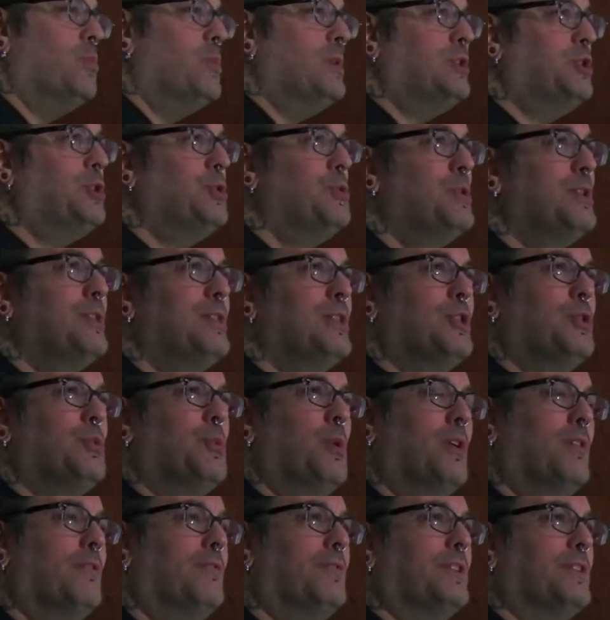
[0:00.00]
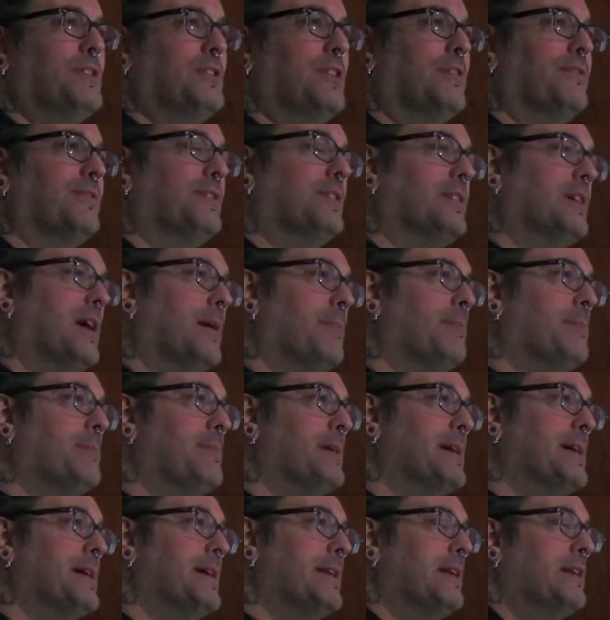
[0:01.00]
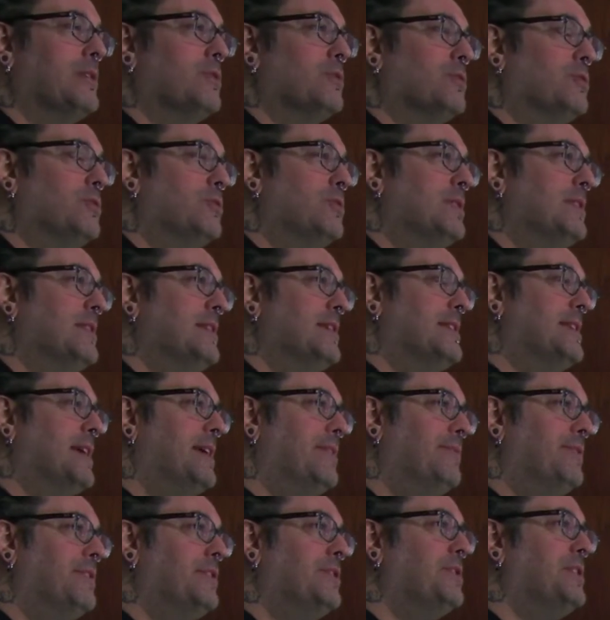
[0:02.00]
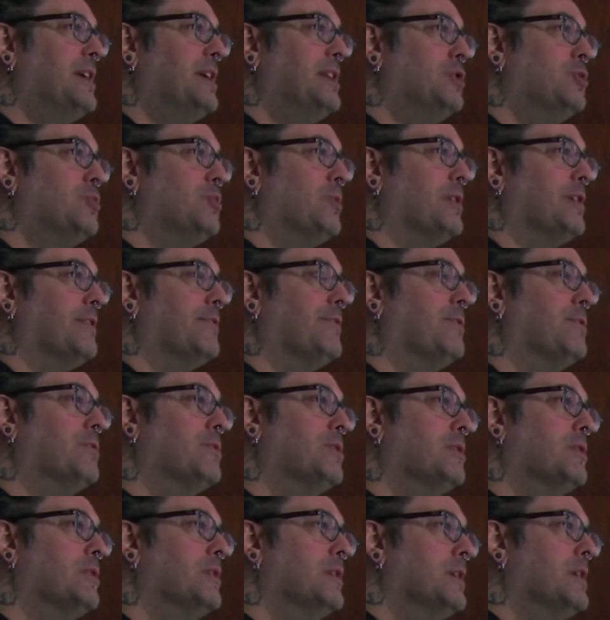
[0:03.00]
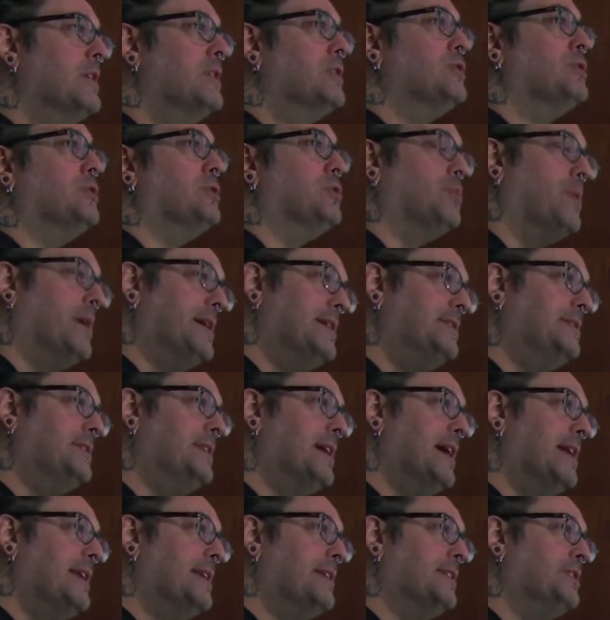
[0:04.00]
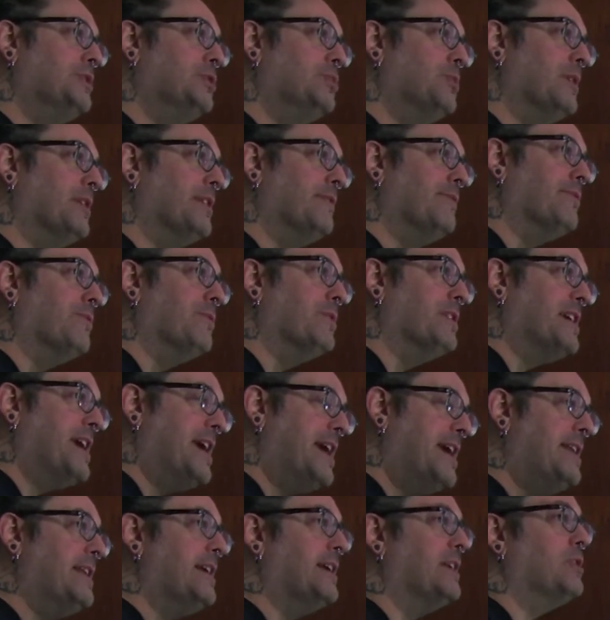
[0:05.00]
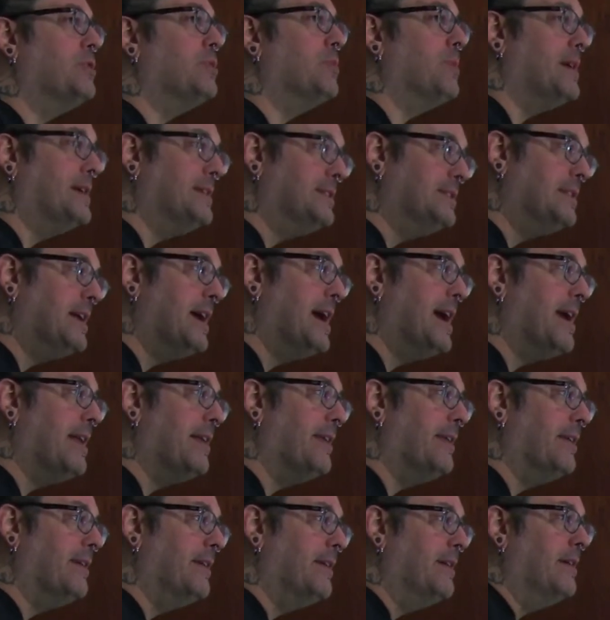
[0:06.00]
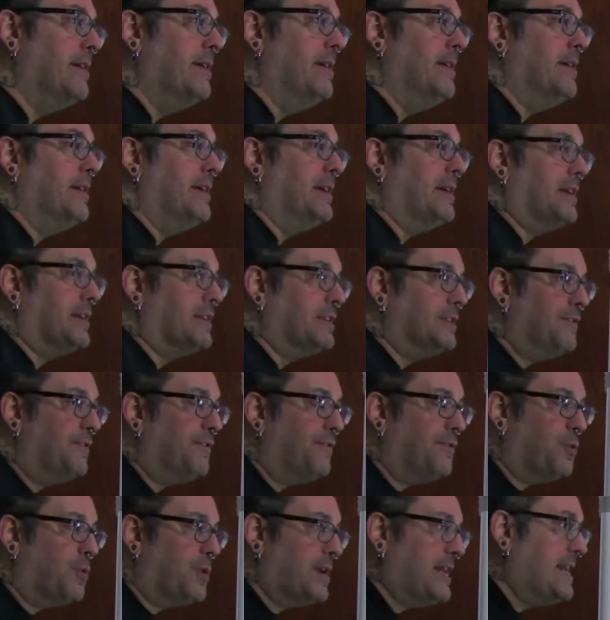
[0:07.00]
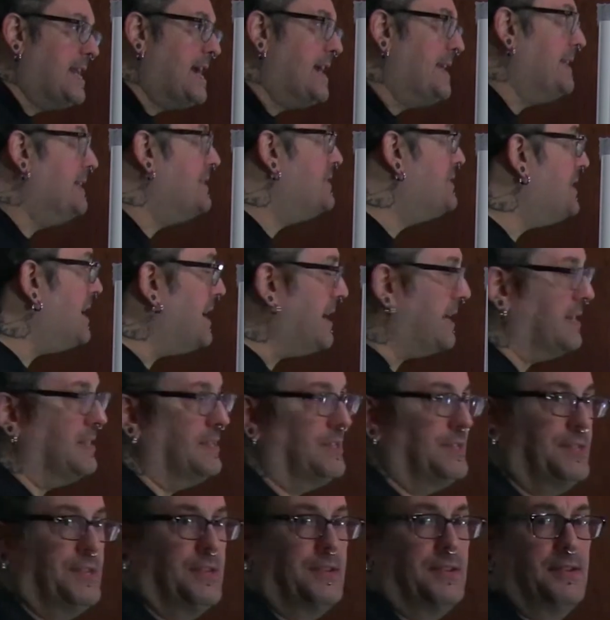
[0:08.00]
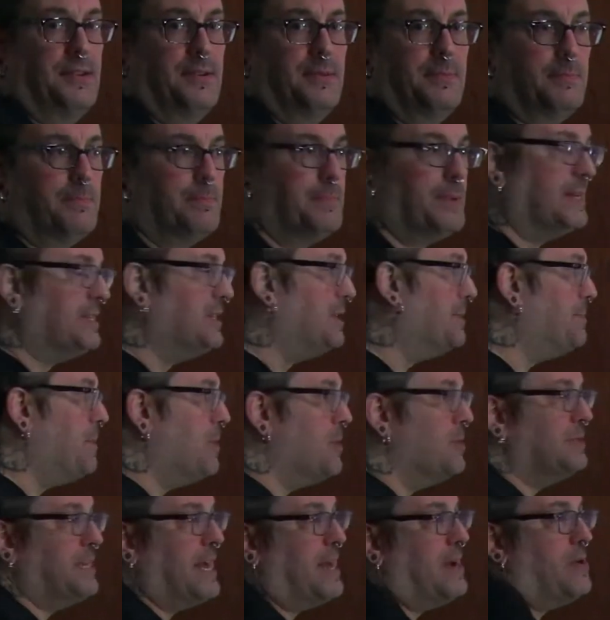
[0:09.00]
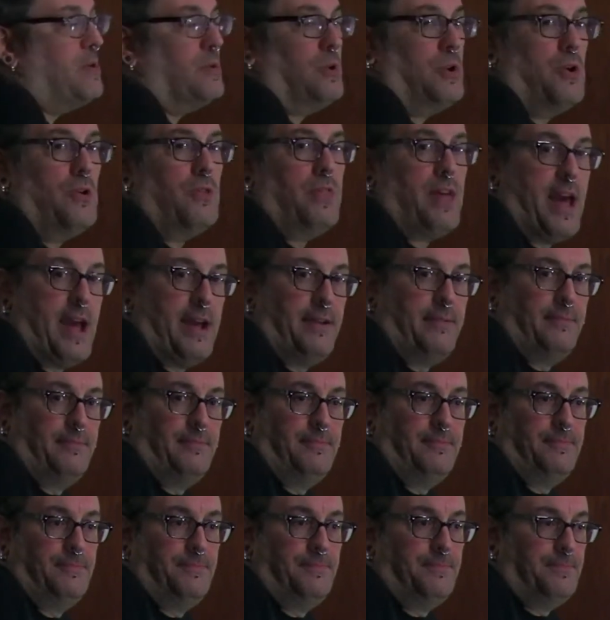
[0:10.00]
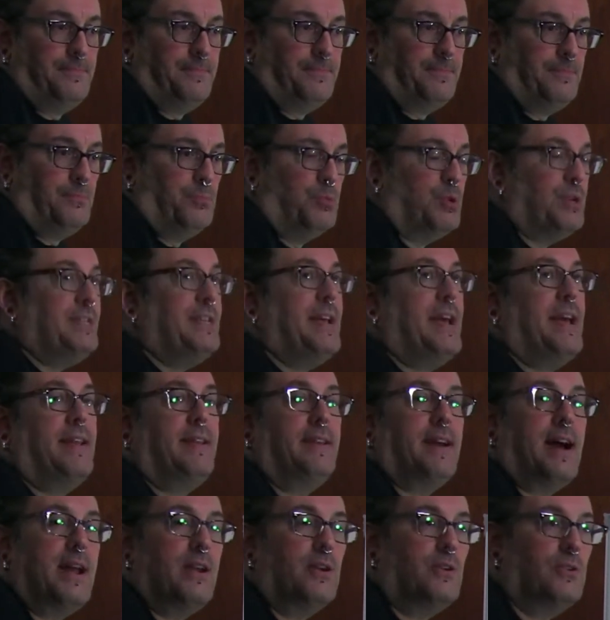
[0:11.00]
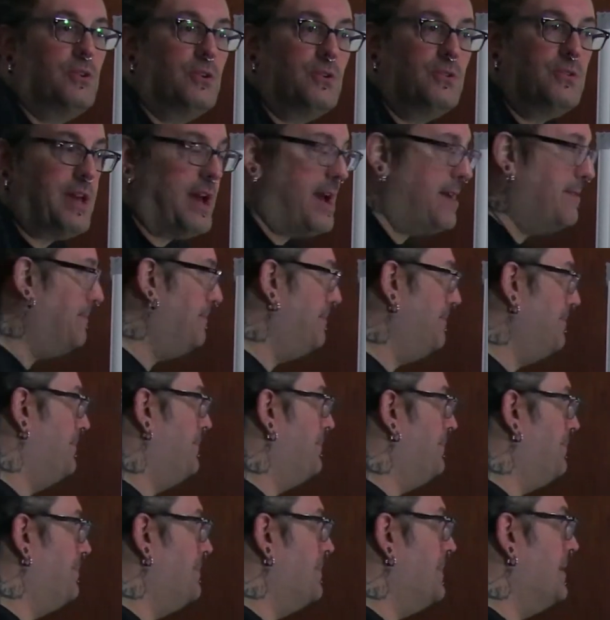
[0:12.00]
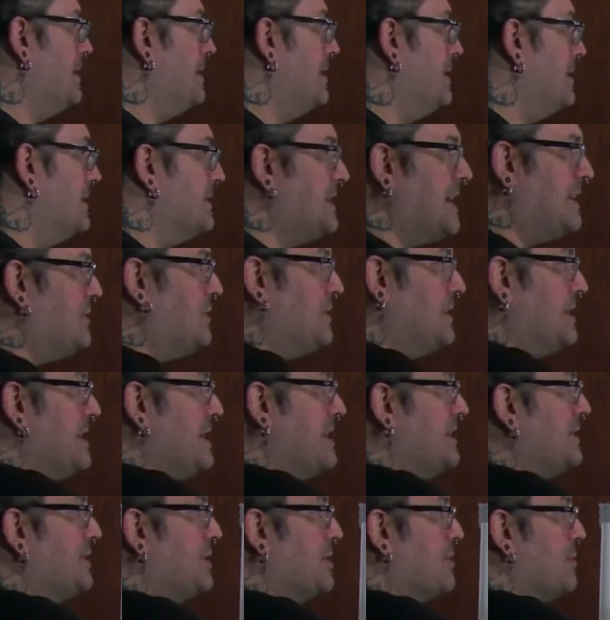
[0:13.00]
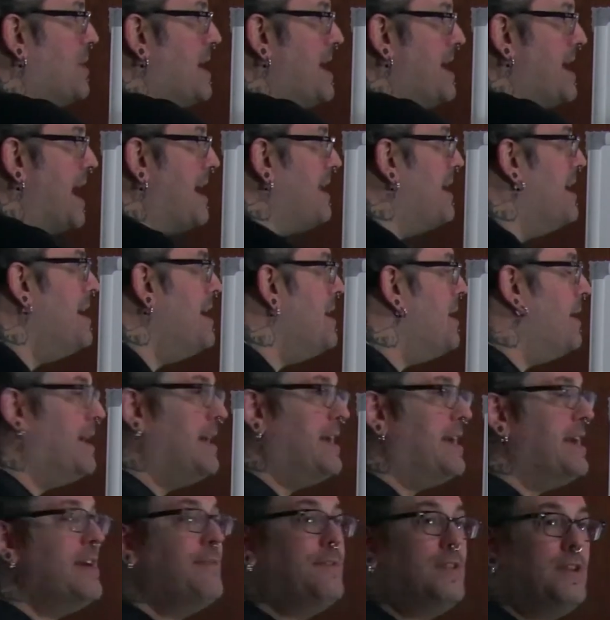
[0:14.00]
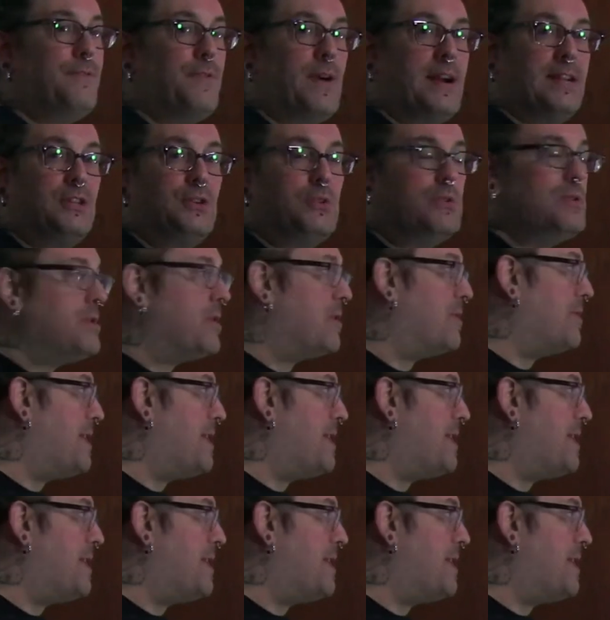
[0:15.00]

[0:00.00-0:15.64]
what 2 to the 12th is off the top of my head? I know 2 to the 10th is 1024, so twice that is 2048, and twice that is 4096. But suppose I don't know that. Pretend I don't know that. There's actually an easier way. Even if I do know